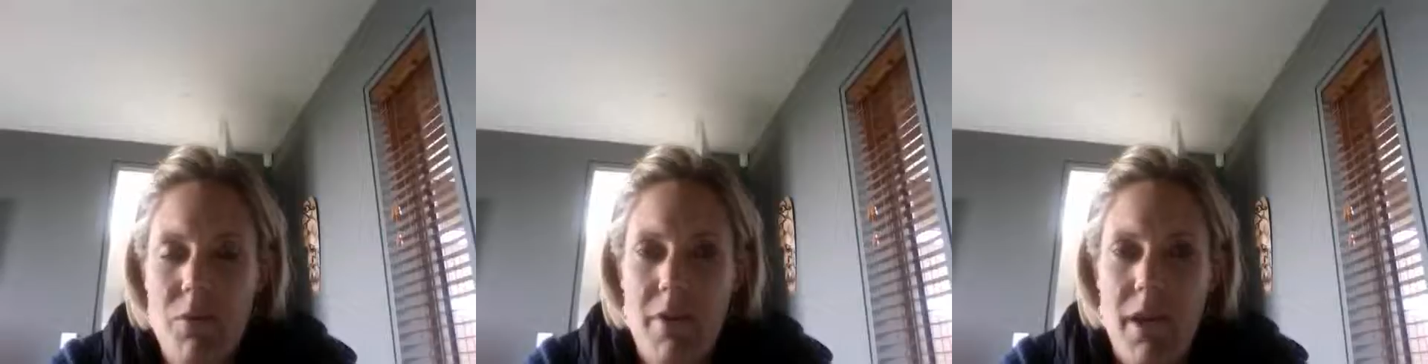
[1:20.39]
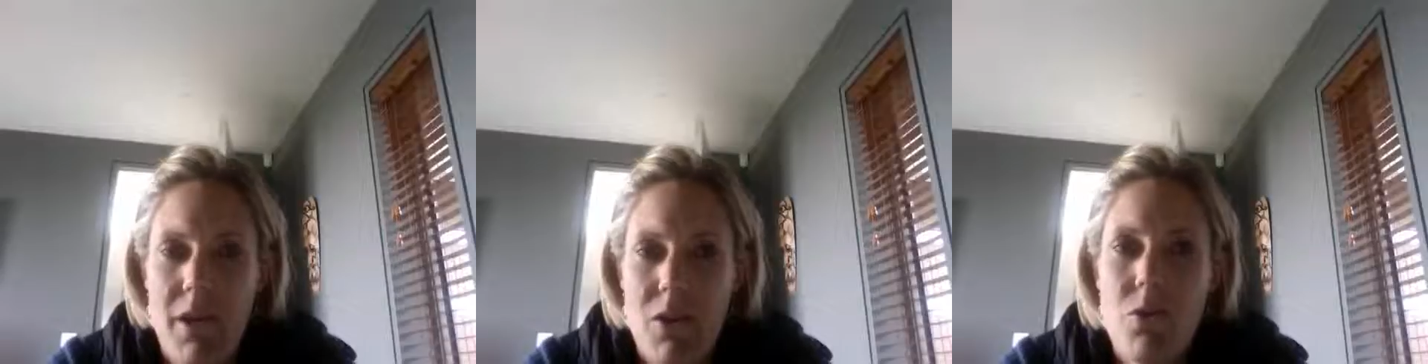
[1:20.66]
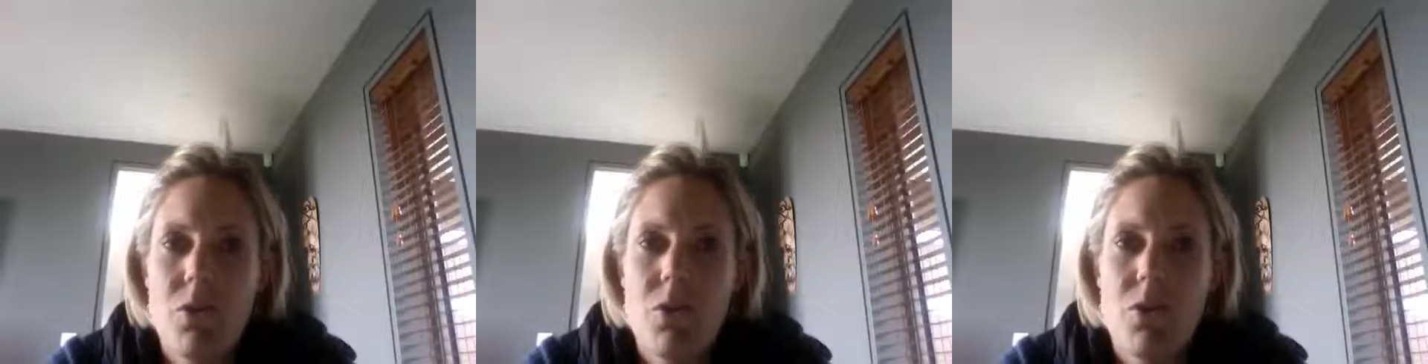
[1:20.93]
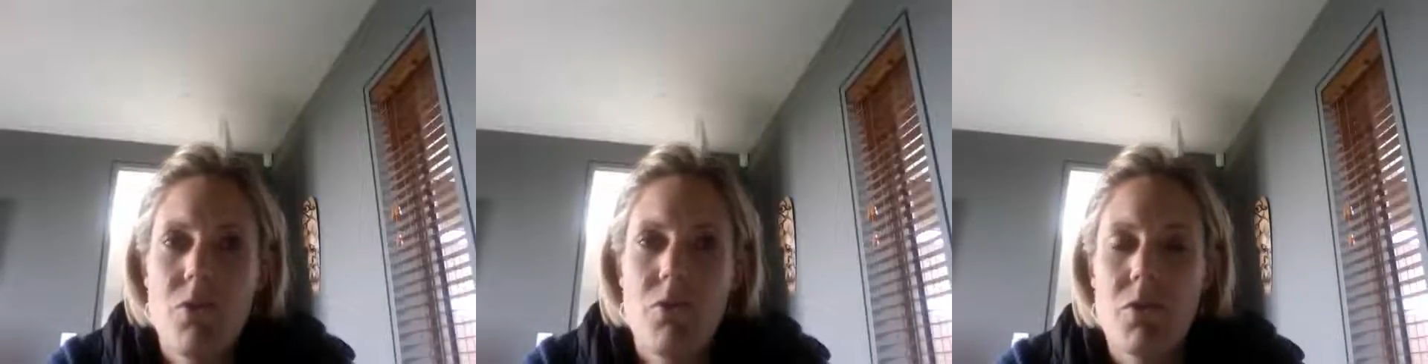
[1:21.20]
of how to use
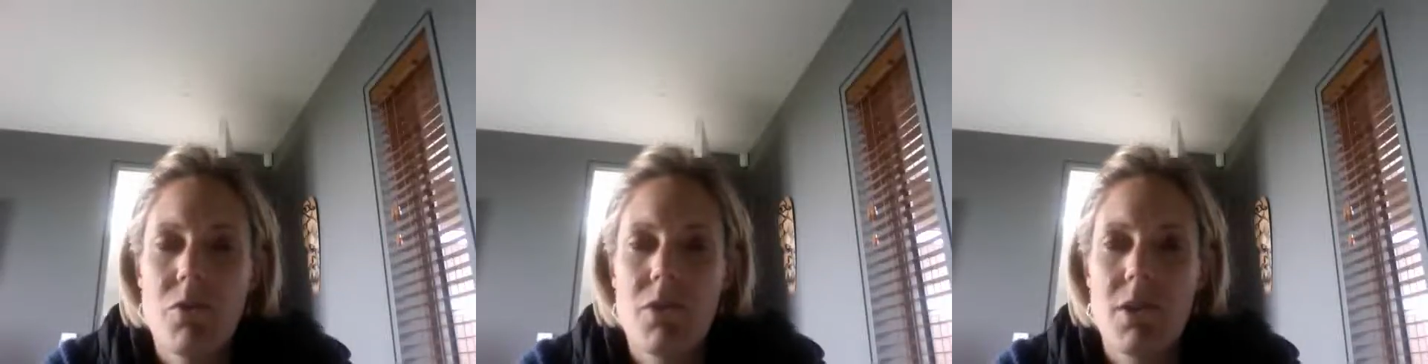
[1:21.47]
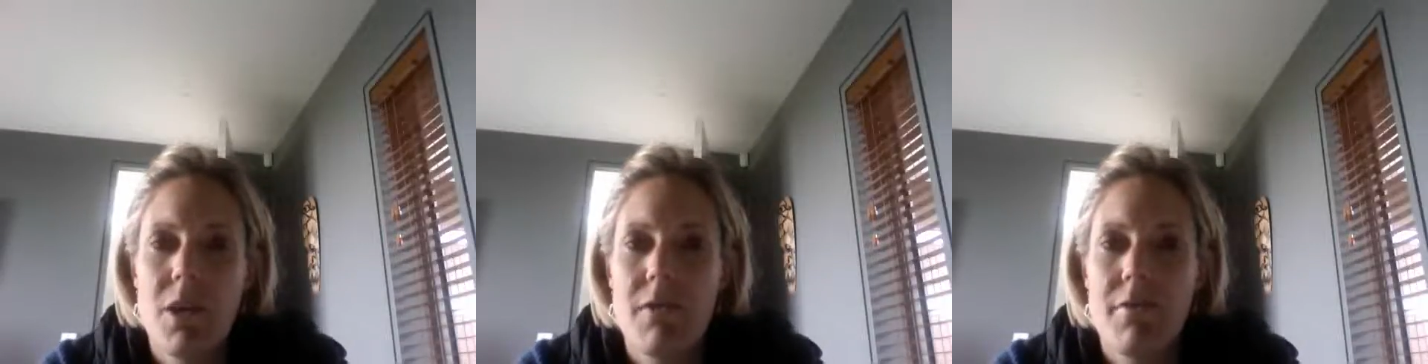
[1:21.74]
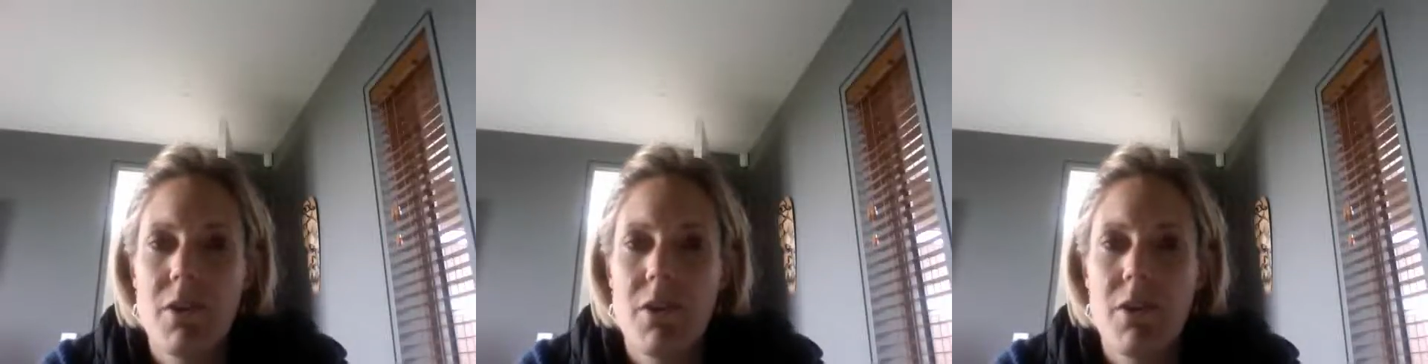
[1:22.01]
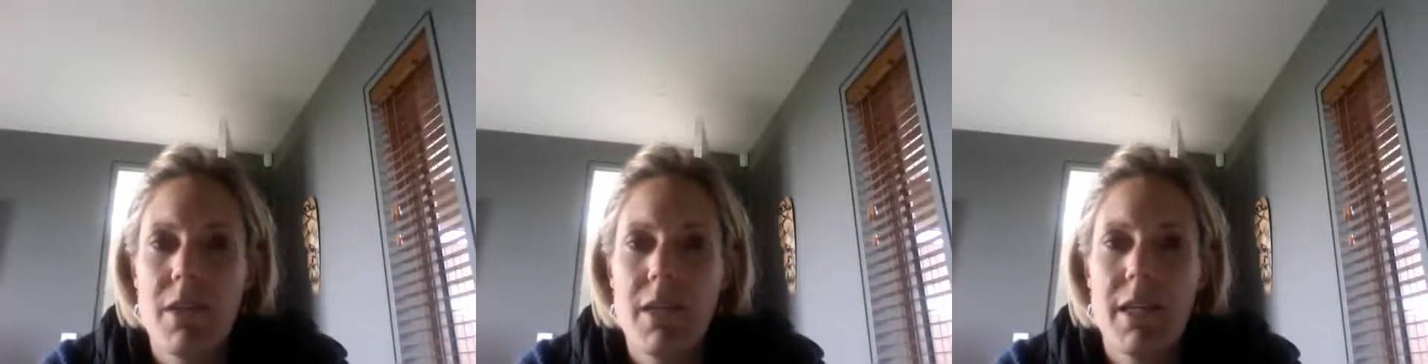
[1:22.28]
Universal Design for
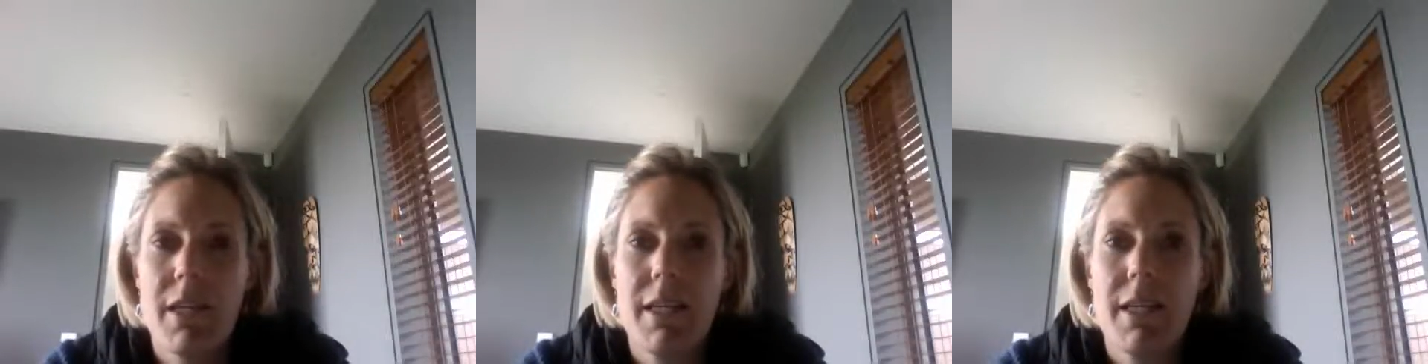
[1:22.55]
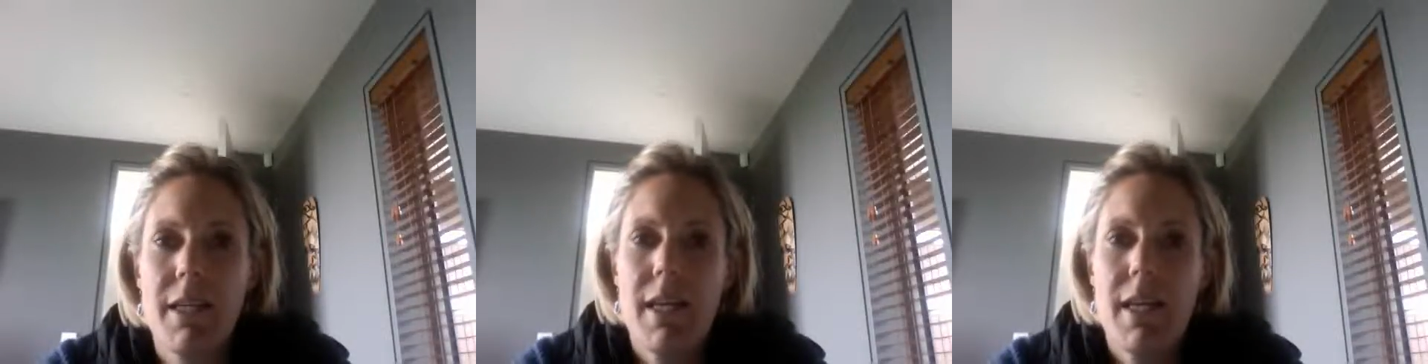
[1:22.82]
Learning,